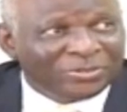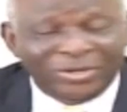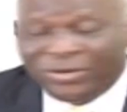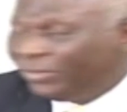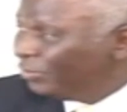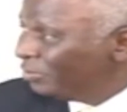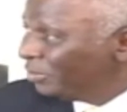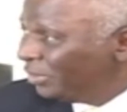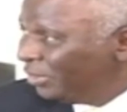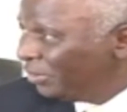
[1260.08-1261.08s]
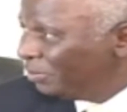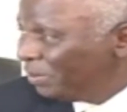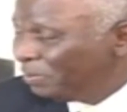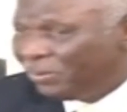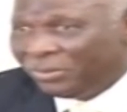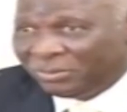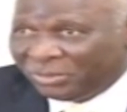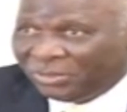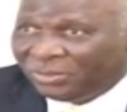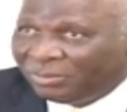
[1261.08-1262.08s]
going on. You know, people,
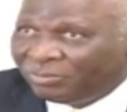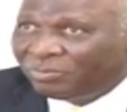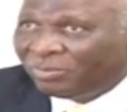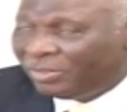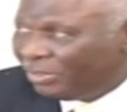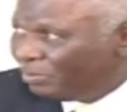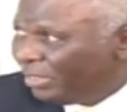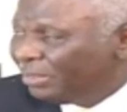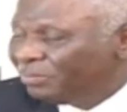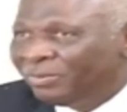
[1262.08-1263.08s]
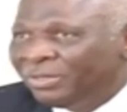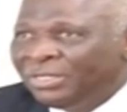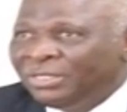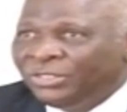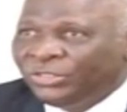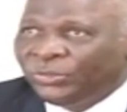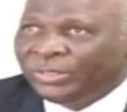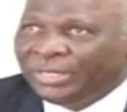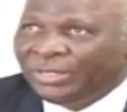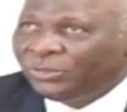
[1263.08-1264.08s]
you know, they meet in
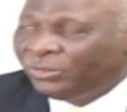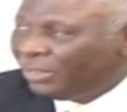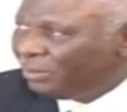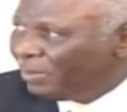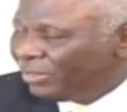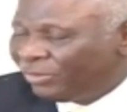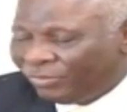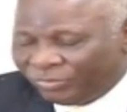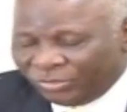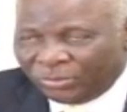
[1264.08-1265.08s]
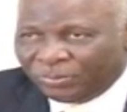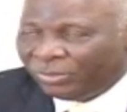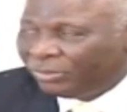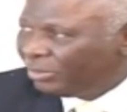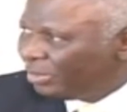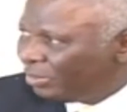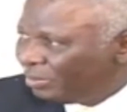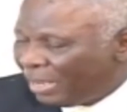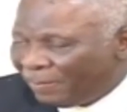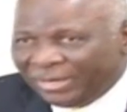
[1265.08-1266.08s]
UK or any part of Europe or
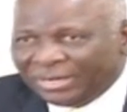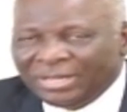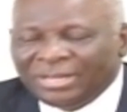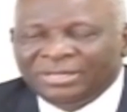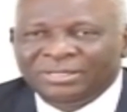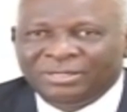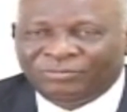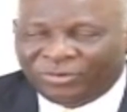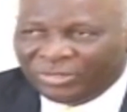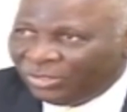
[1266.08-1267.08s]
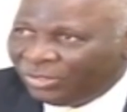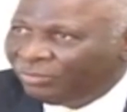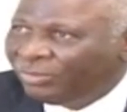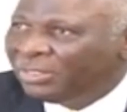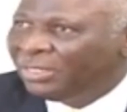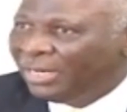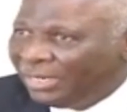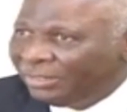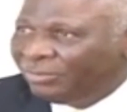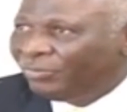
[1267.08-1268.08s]
America, and they fall in love,
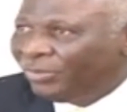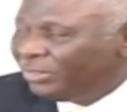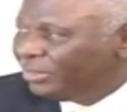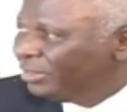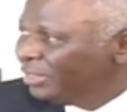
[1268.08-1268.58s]
and of course